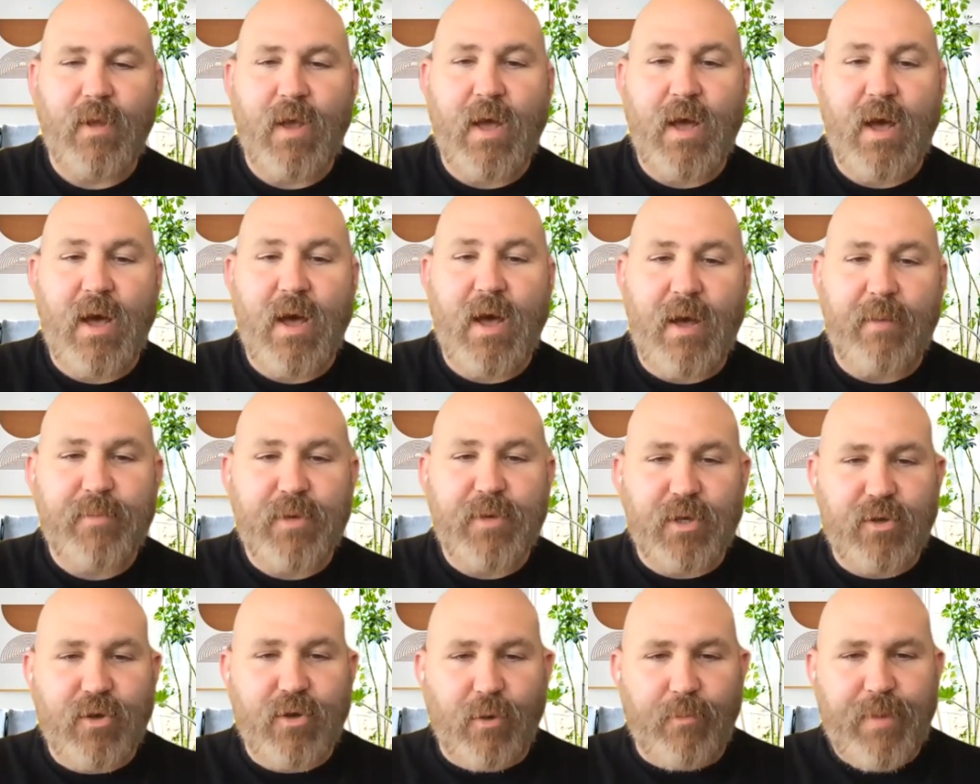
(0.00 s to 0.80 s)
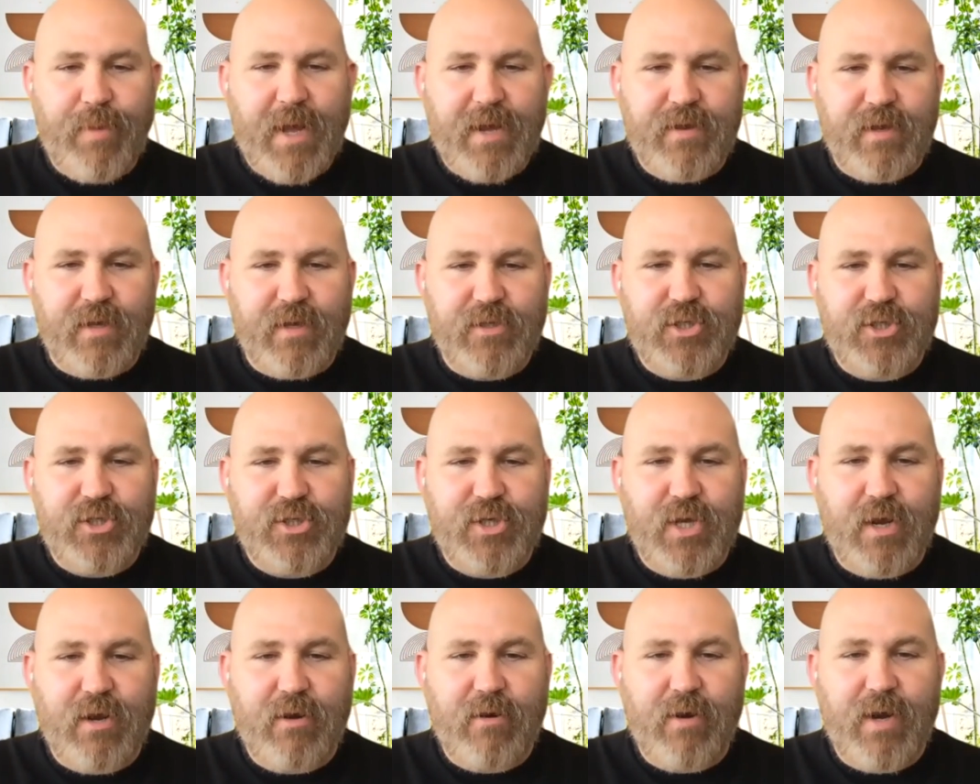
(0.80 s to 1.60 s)
Uh, I'm going to go back on
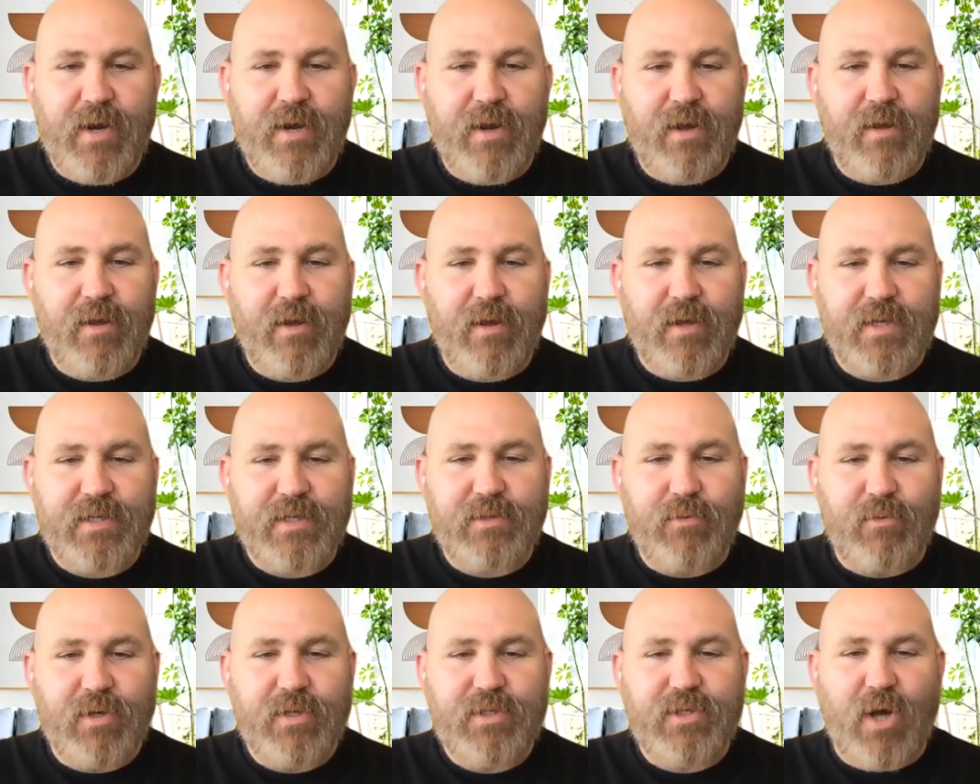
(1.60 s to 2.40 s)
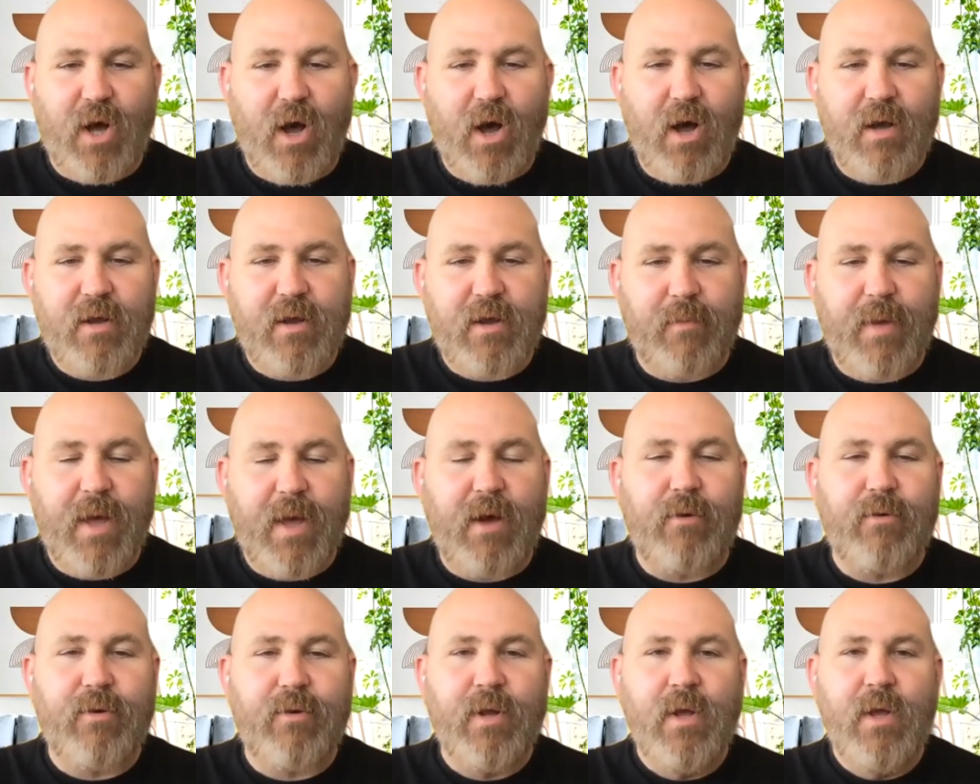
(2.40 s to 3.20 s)
share and I because I want to talk
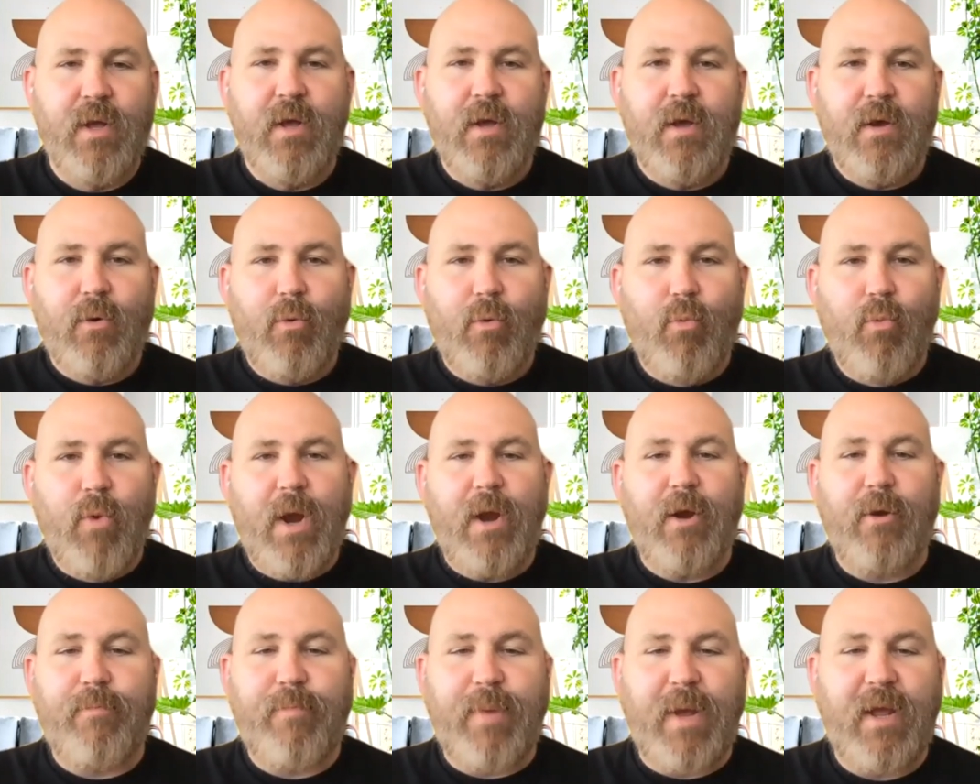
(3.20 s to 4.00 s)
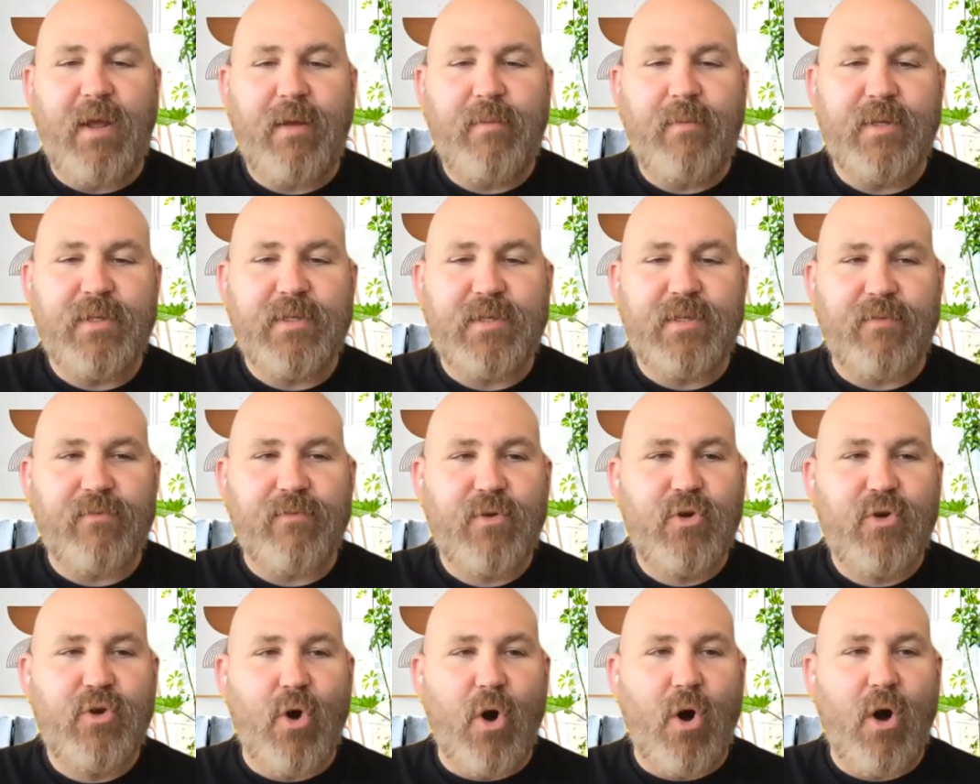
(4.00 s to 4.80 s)
about where payments have
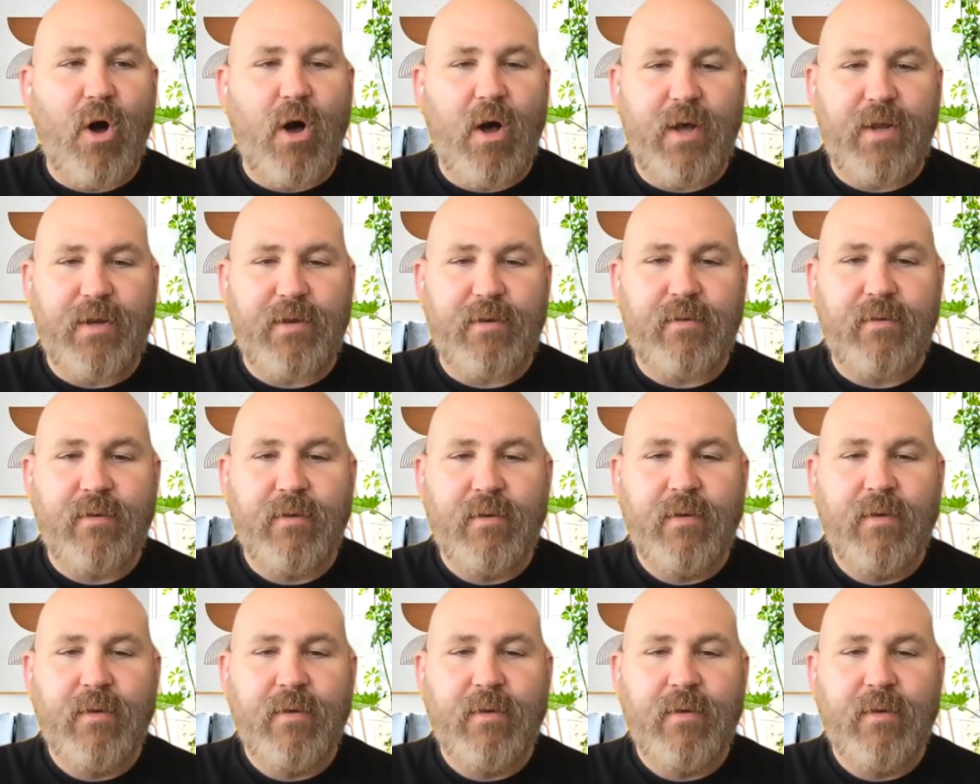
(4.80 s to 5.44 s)
gone,